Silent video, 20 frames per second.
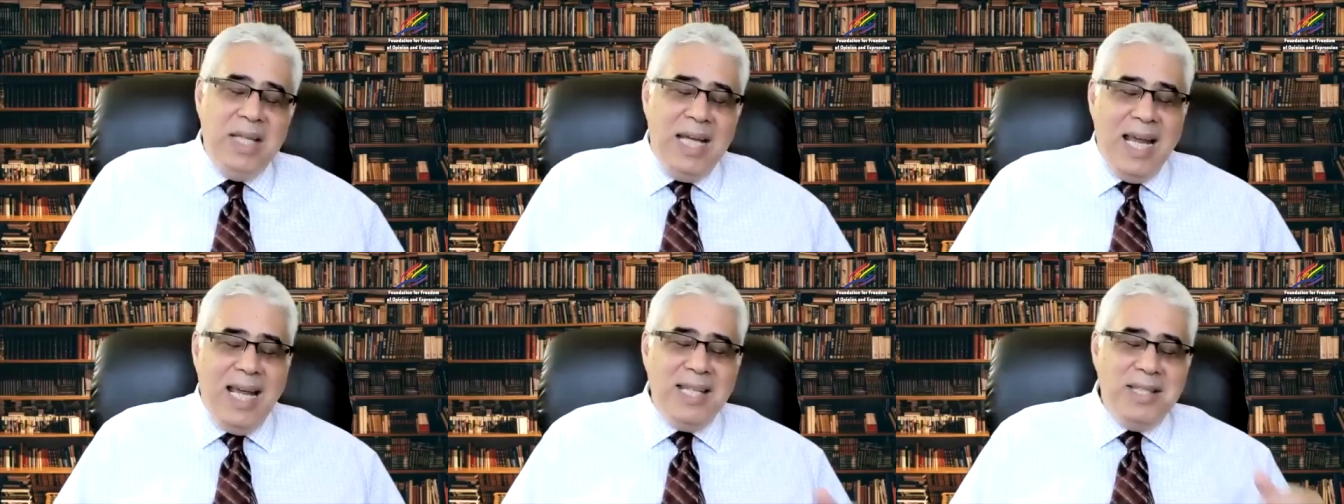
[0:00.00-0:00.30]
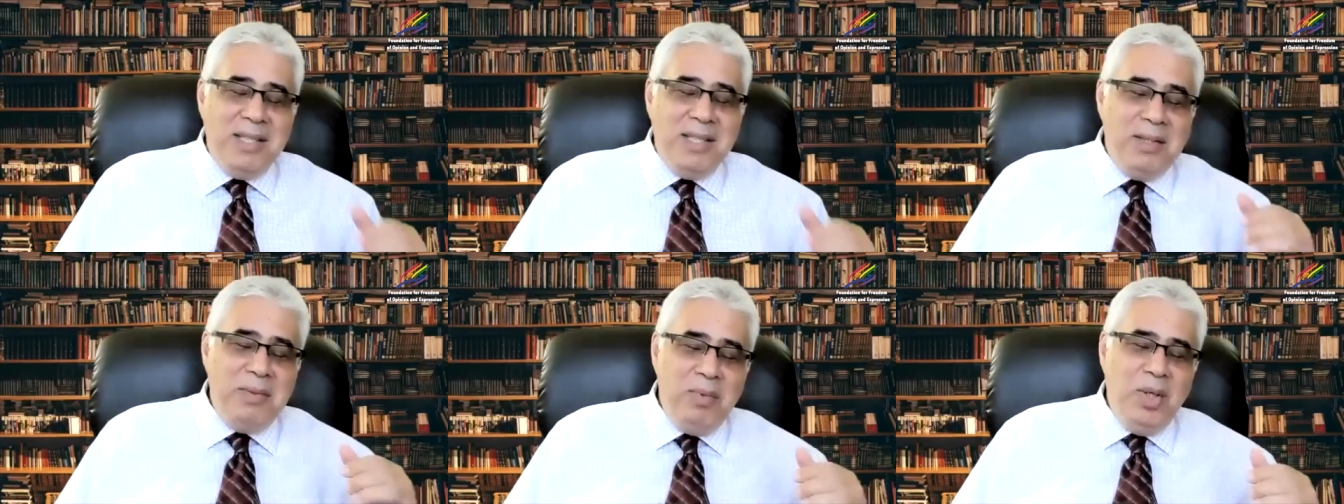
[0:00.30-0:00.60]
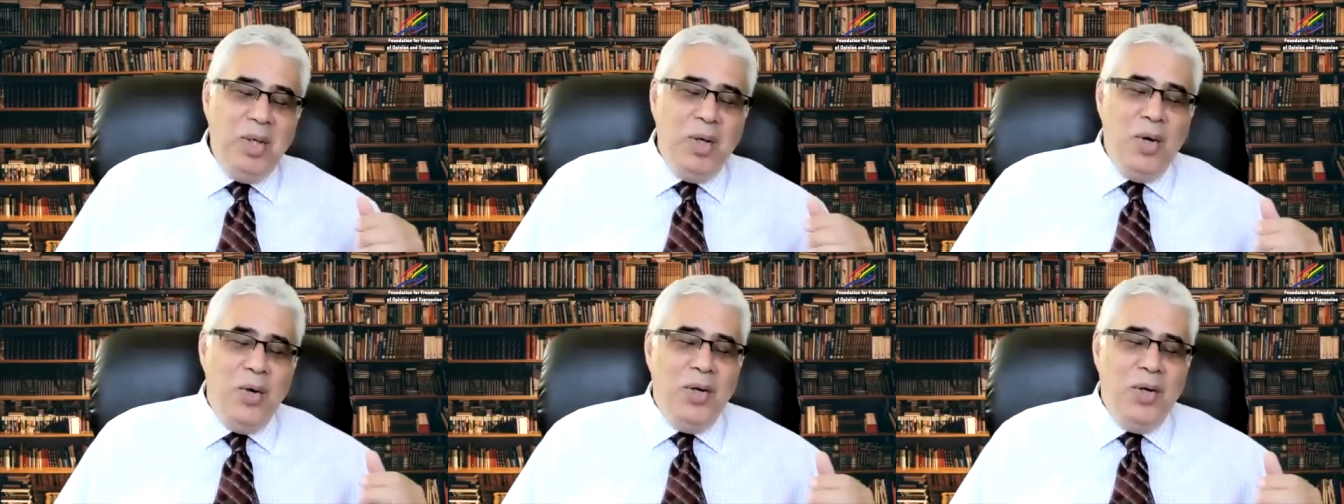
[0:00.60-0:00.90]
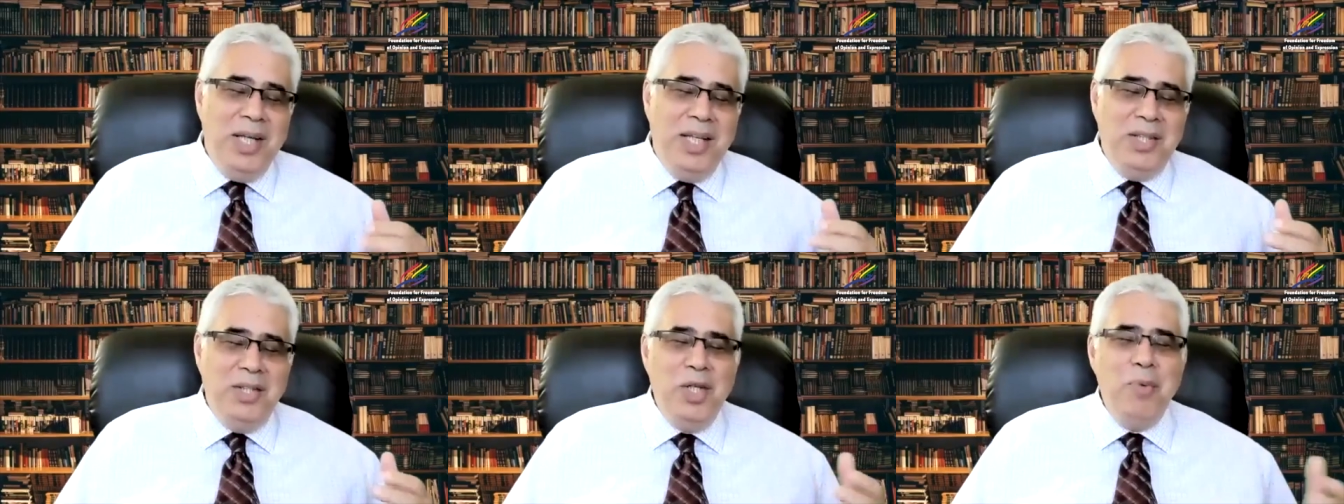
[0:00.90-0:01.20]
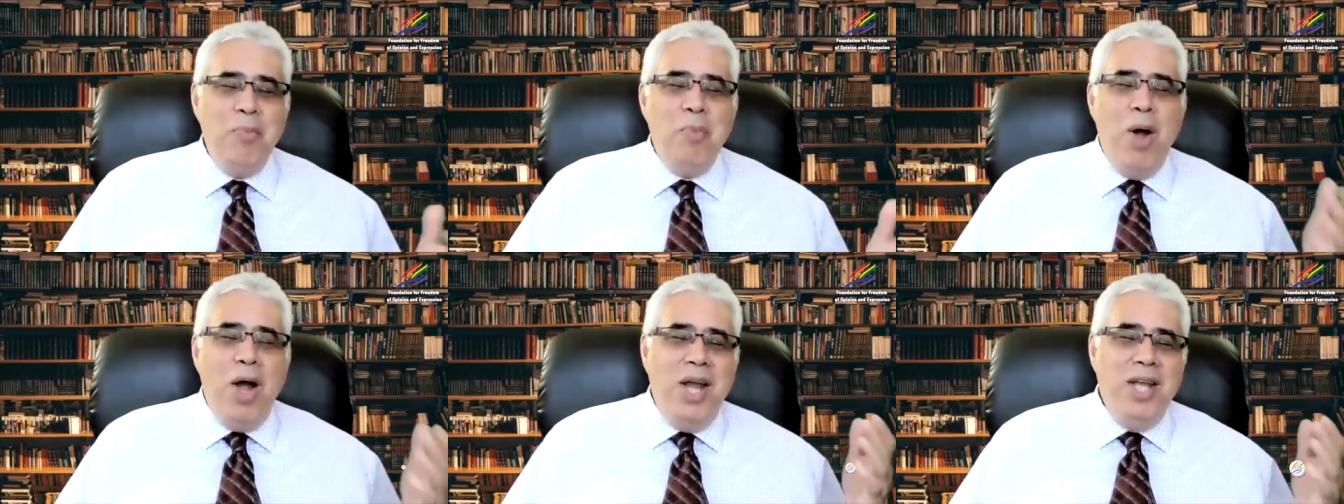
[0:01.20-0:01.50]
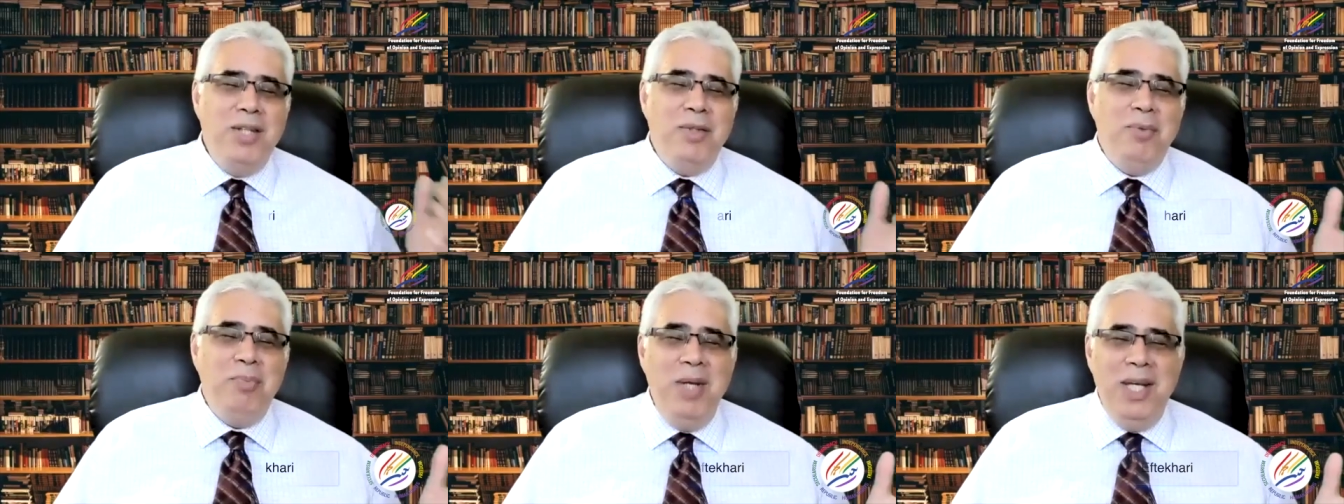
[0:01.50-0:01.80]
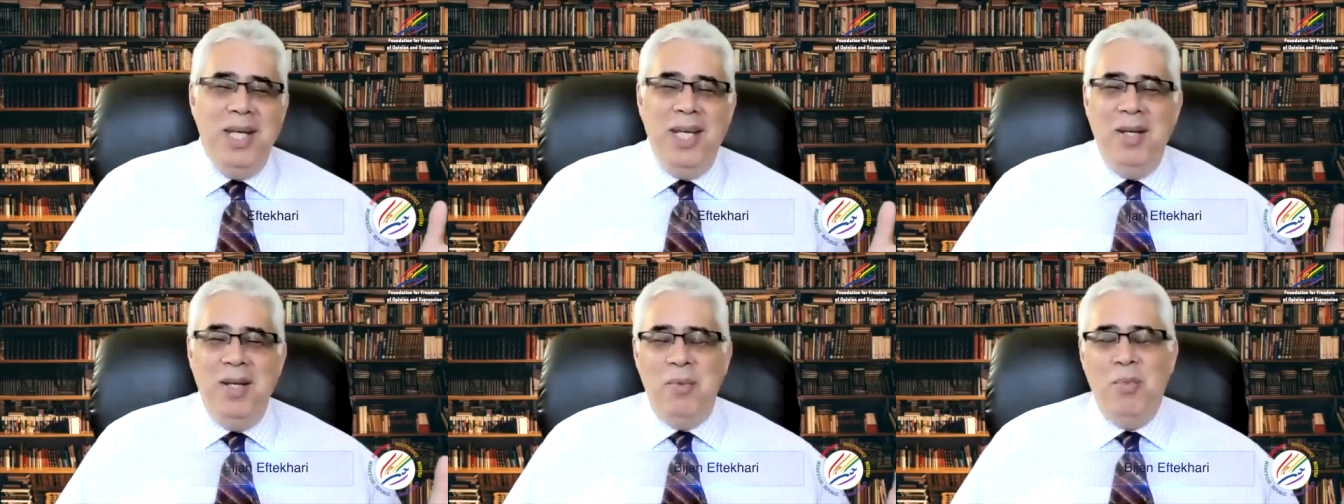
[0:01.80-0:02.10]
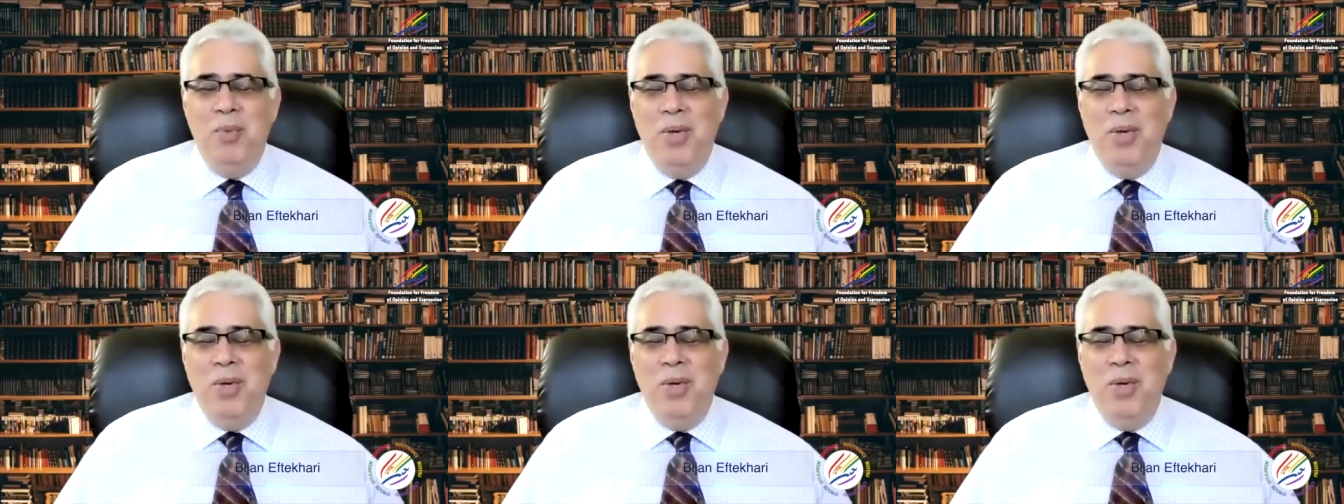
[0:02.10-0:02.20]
yes, you know, it reminds me